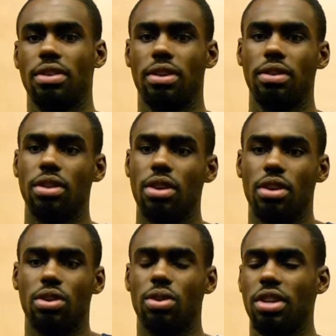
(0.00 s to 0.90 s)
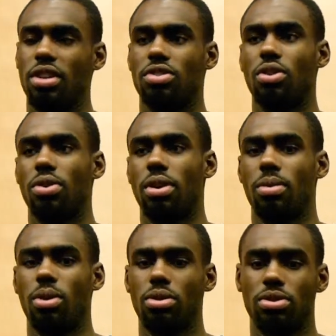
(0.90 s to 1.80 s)
and you know, they just know their
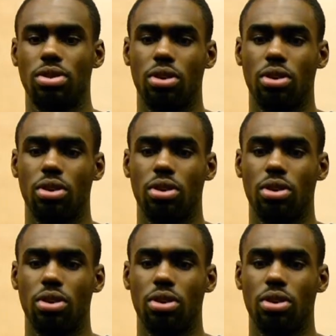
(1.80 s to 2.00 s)
roles.